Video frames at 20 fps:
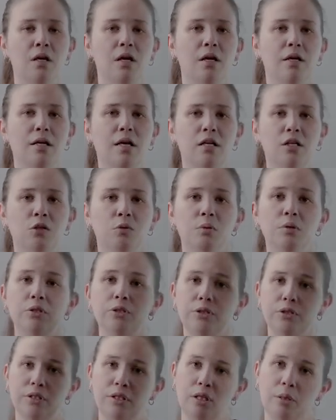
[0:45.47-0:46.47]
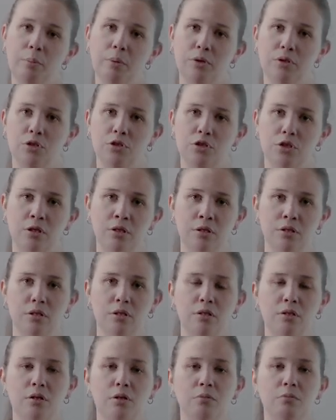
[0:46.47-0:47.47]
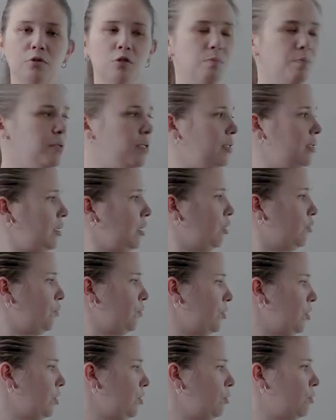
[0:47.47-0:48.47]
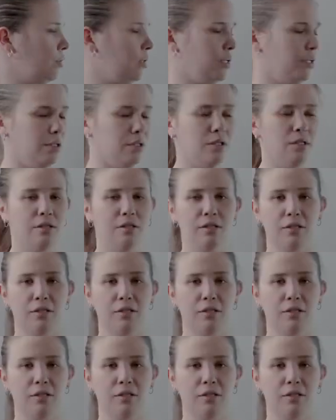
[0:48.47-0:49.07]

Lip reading: Again, you would look it up on the chart, just being careful that you're in